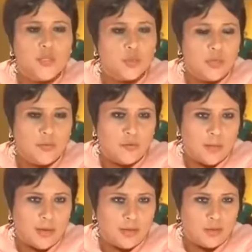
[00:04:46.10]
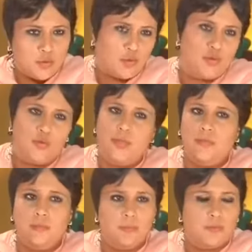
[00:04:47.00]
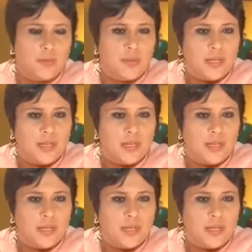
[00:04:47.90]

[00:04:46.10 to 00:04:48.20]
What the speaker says: know it's only for money? You could do it for